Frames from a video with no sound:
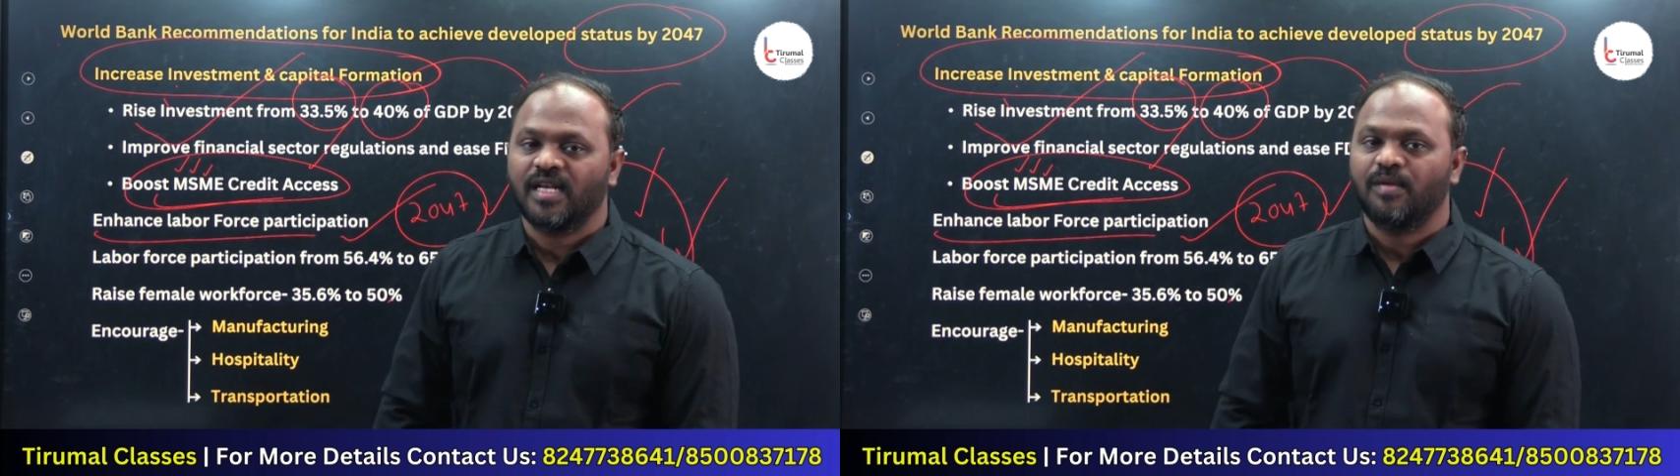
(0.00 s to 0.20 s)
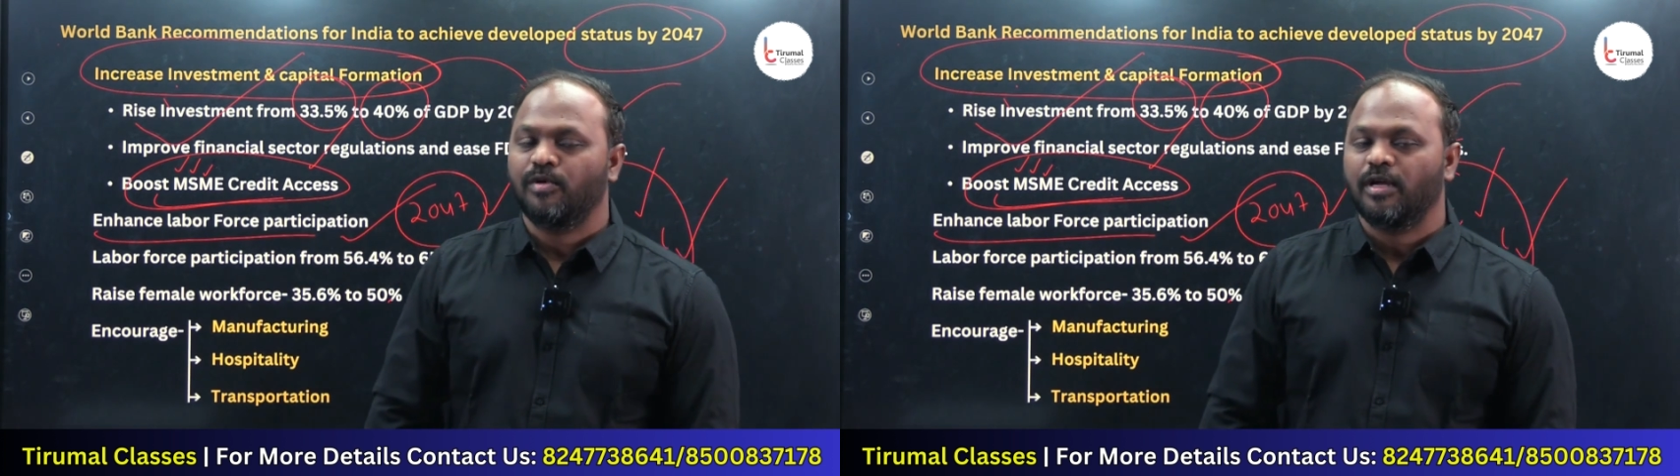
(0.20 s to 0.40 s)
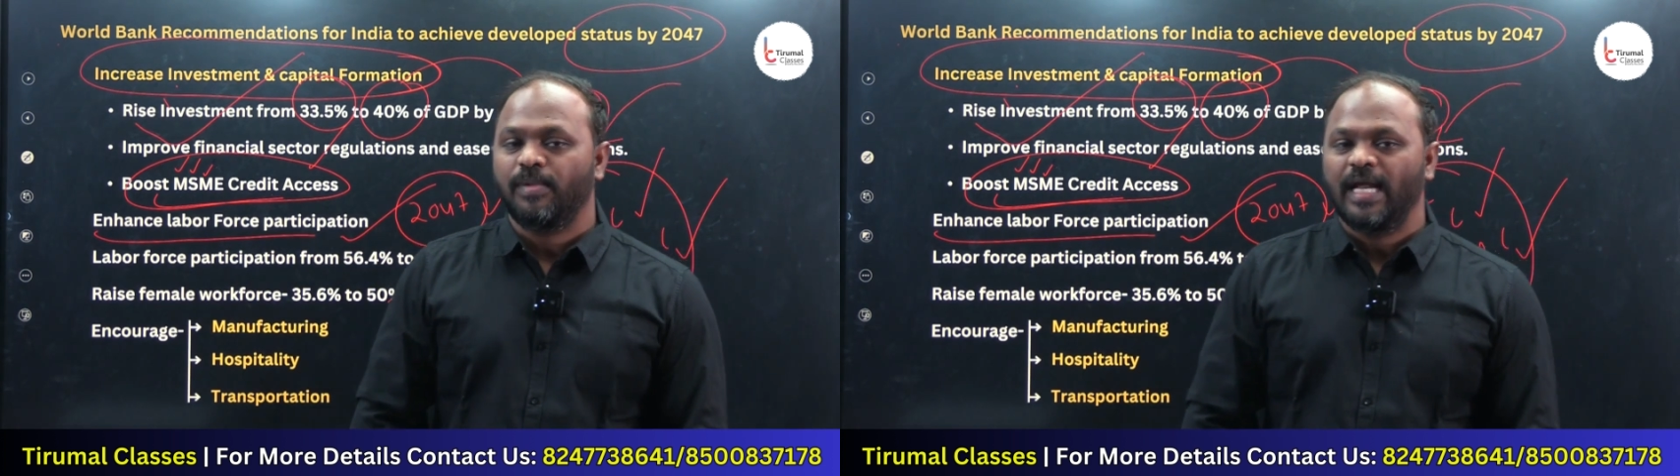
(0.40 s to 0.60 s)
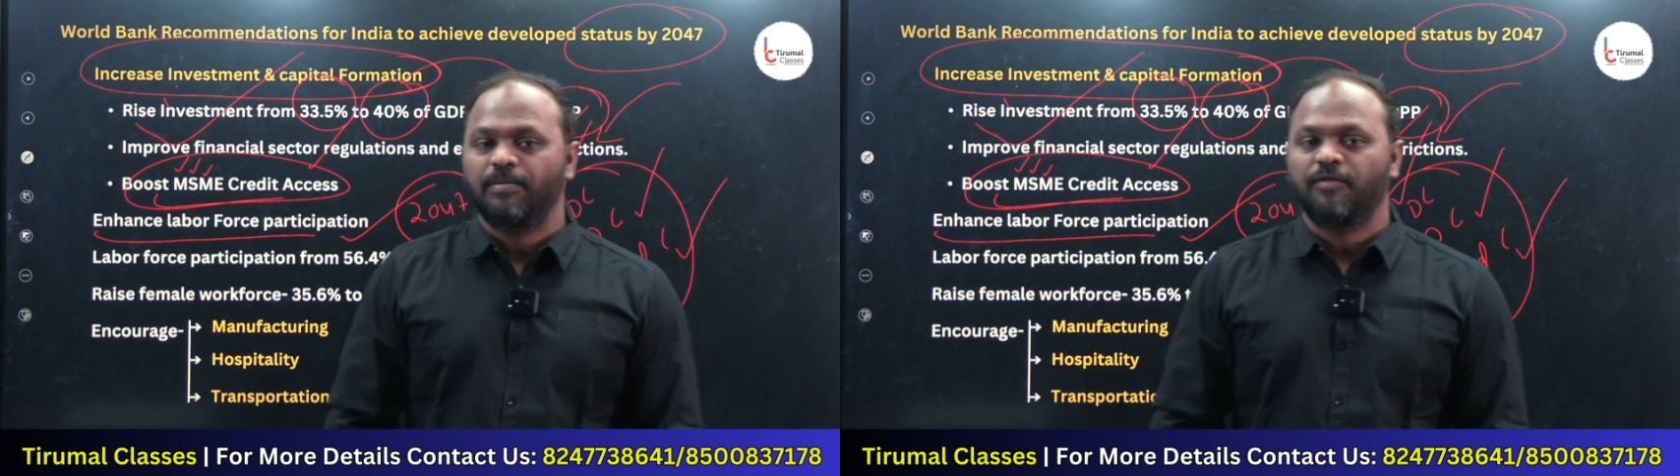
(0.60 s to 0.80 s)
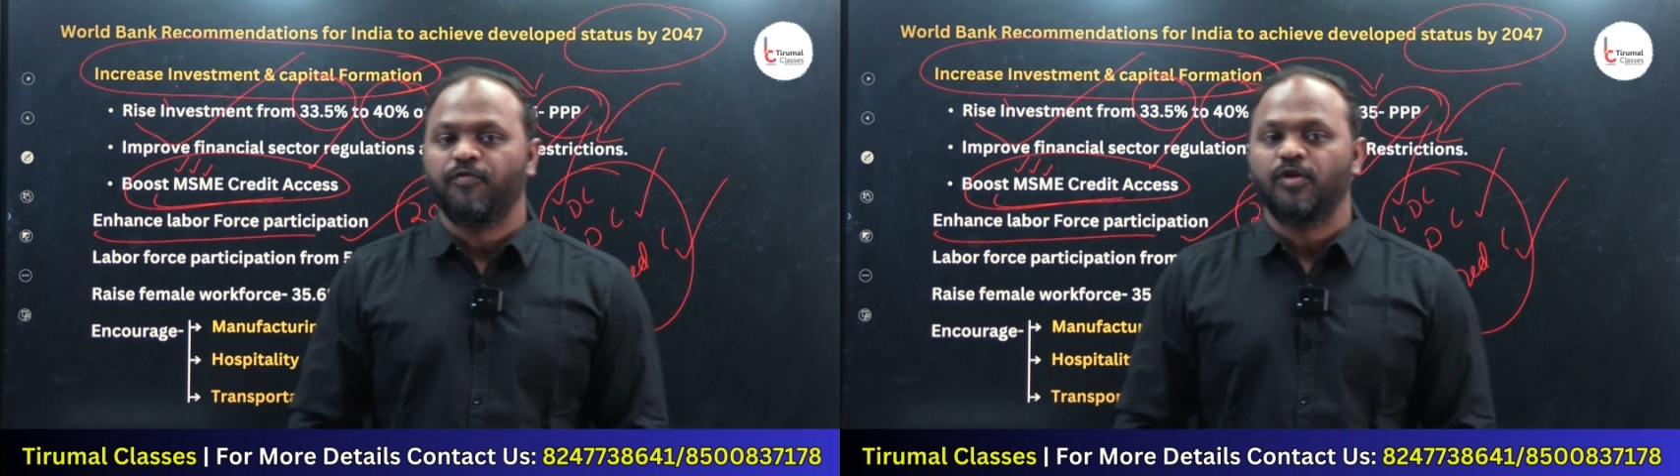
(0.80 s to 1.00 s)
number of
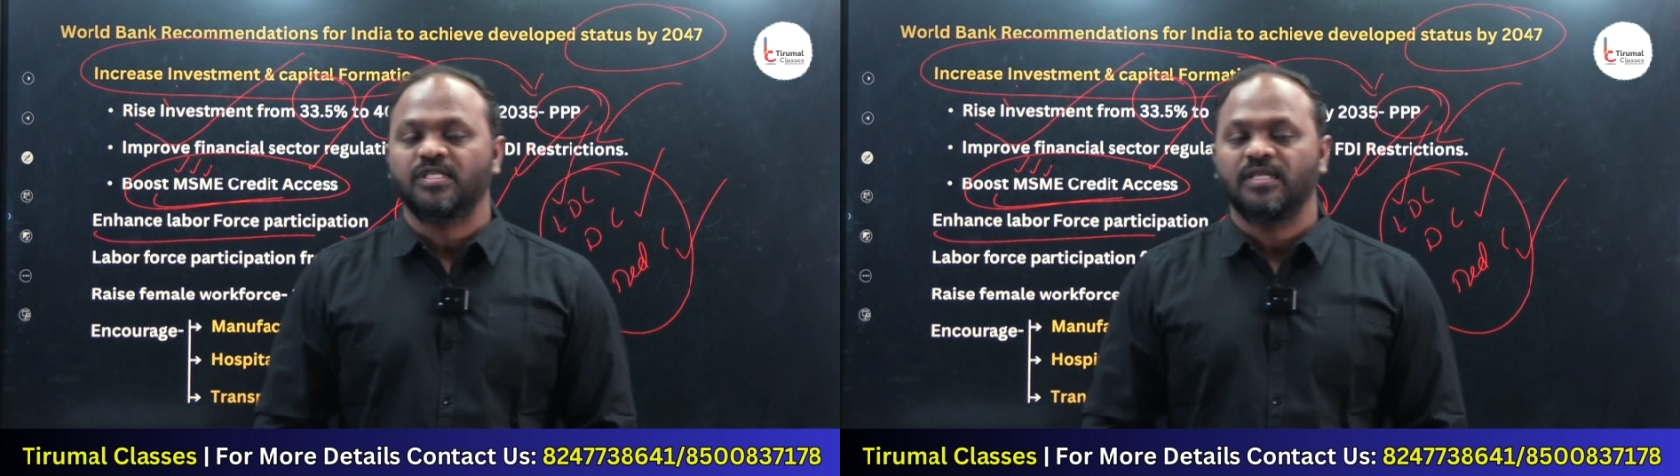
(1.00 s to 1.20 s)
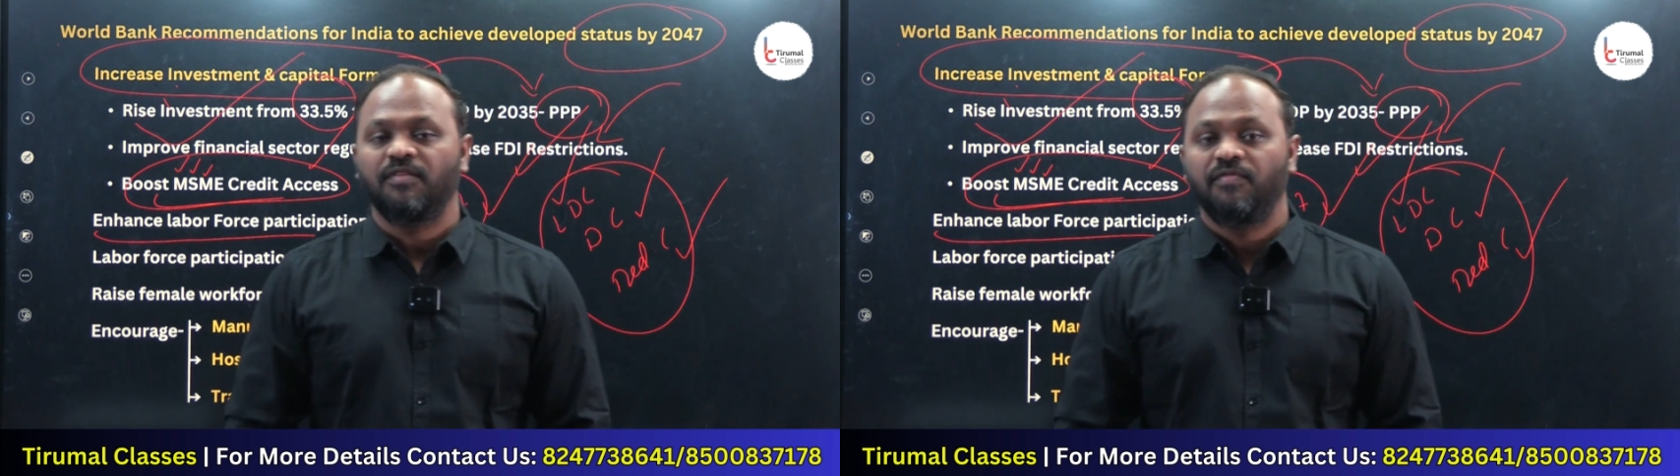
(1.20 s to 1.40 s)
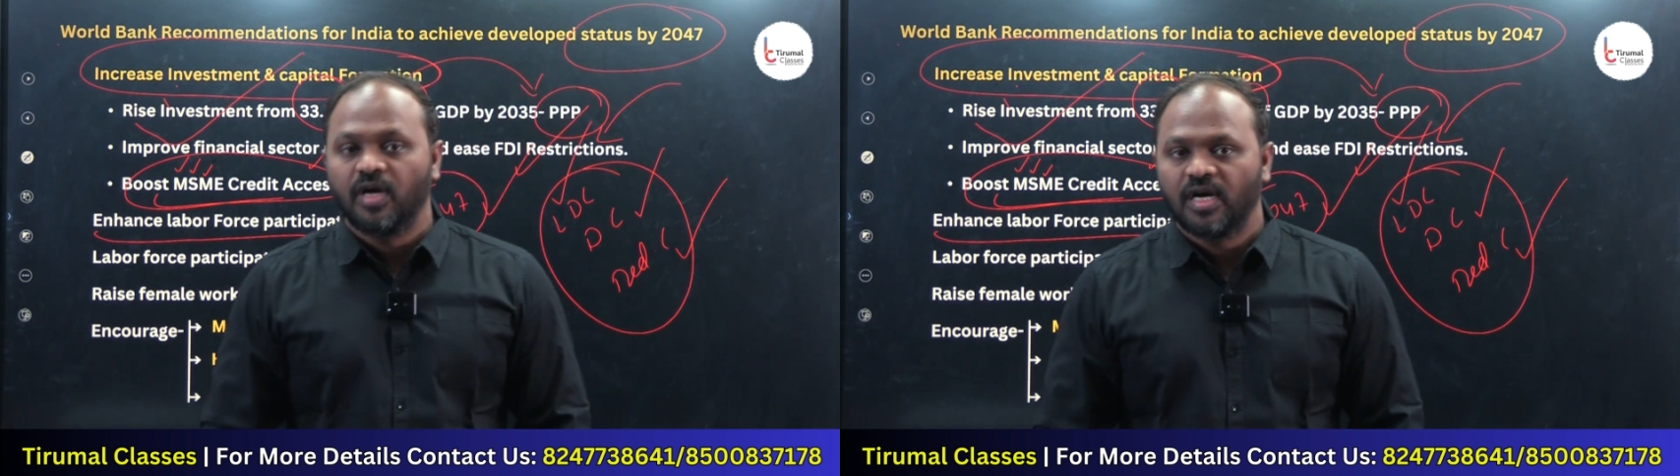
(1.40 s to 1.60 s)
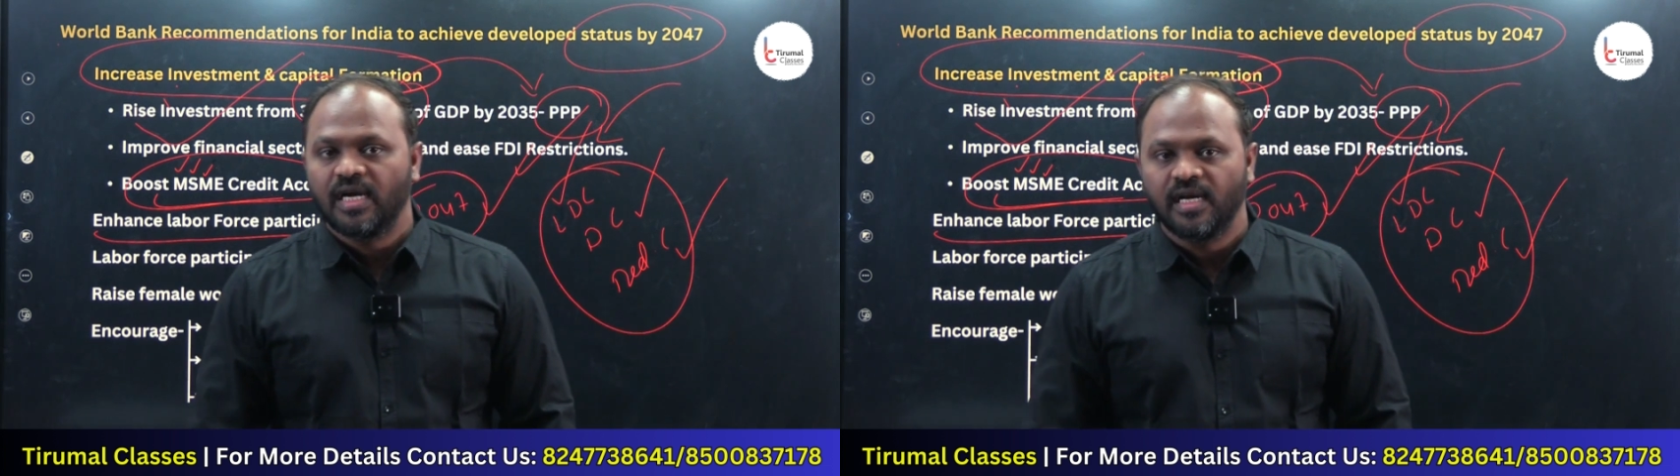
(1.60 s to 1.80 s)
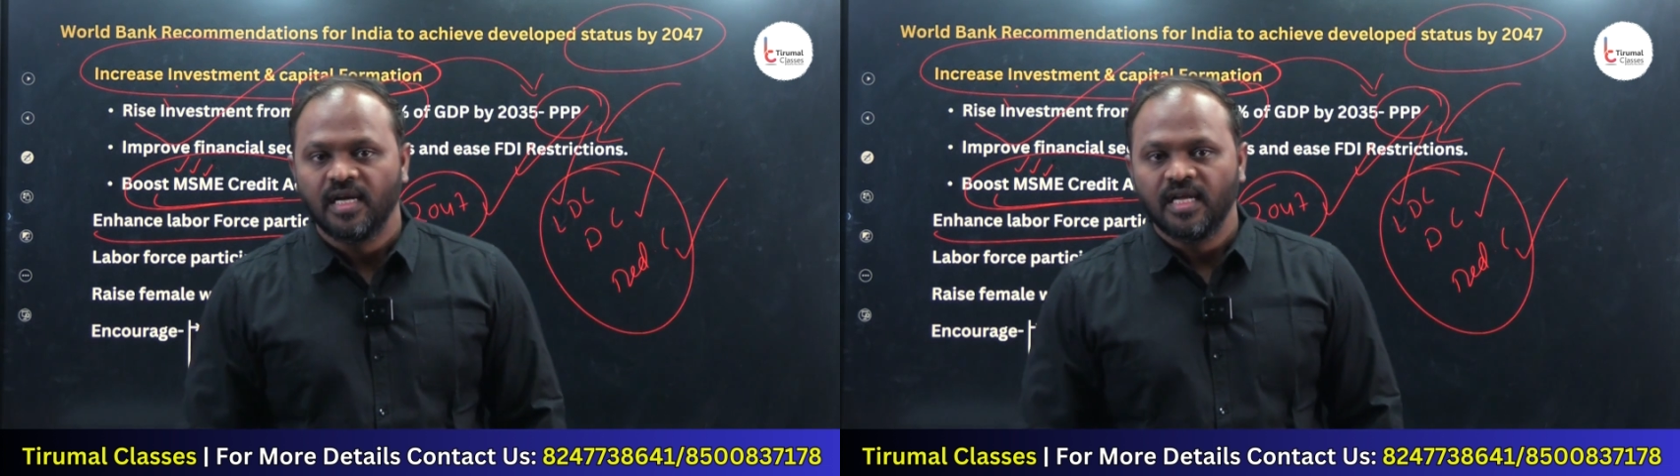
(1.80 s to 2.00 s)
labor force in the world,